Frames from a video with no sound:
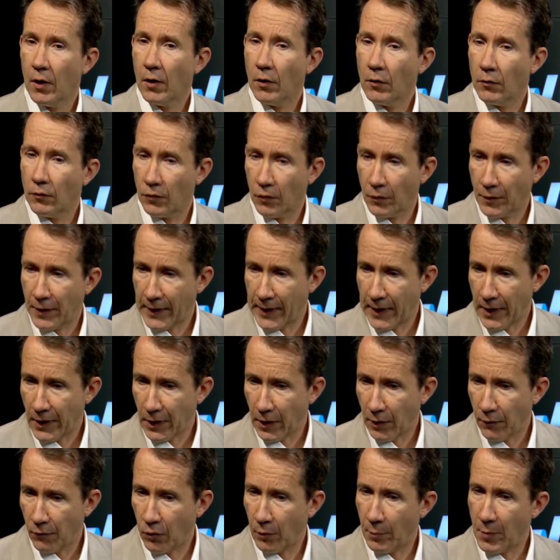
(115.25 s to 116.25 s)
So they're getting
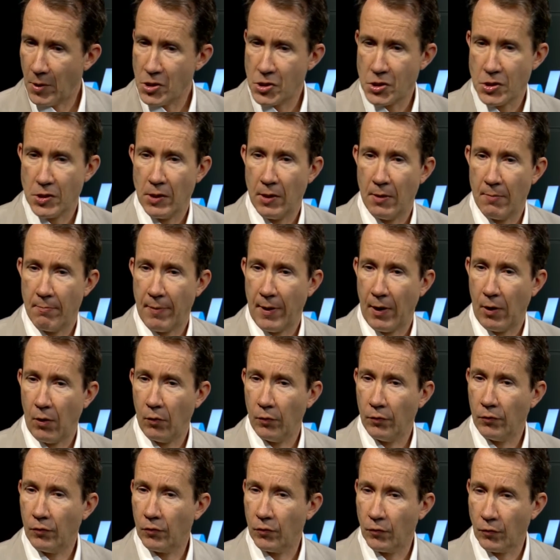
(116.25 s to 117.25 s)
information
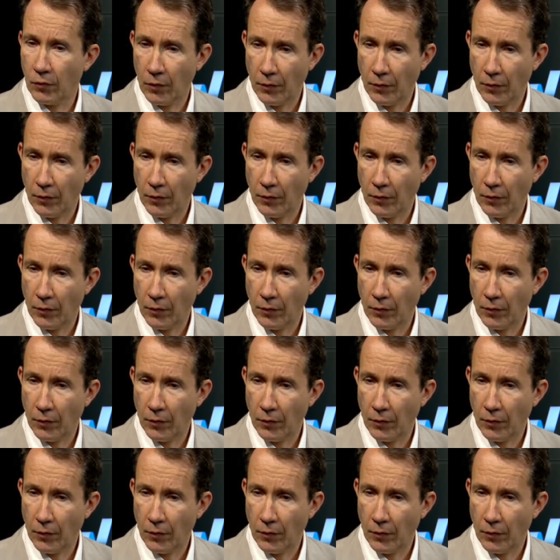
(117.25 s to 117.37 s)
about